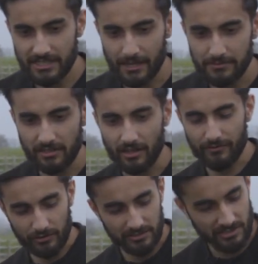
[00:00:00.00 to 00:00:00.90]
came to life.
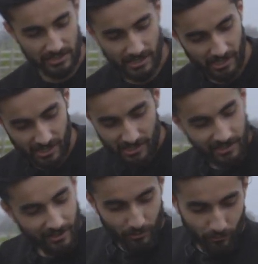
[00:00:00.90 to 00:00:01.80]
Honestly,
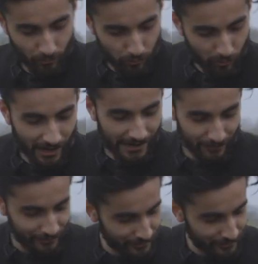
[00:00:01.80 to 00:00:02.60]
wow,